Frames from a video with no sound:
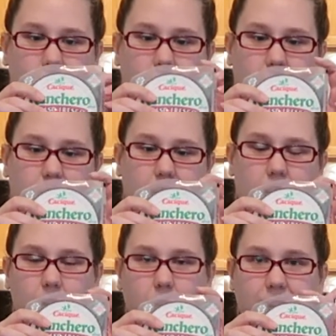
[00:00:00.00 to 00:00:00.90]

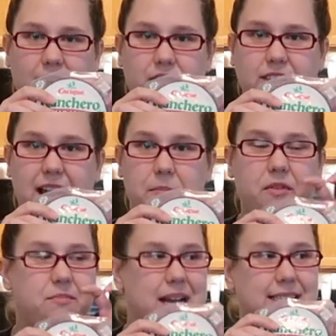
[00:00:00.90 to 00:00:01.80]
or whatever type
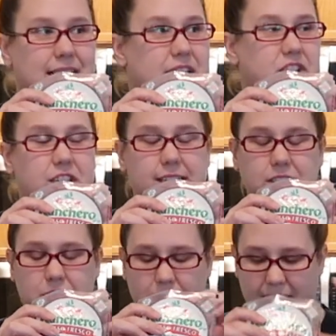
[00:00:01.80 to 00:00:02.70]
of Mexican
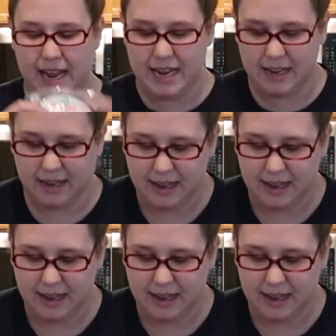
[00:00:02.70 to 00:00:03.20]
cheese you like.